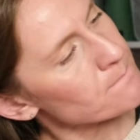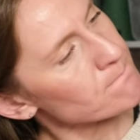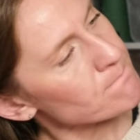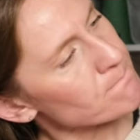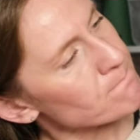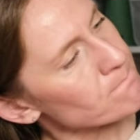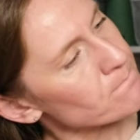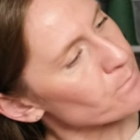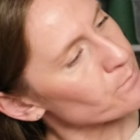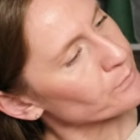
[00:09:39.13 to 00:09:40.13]

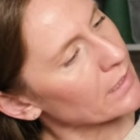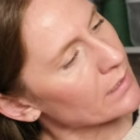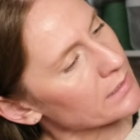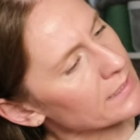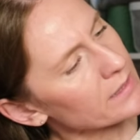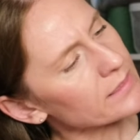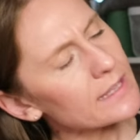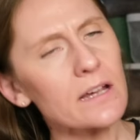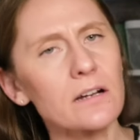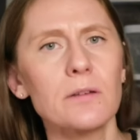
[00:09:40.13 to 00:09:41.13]
and they are a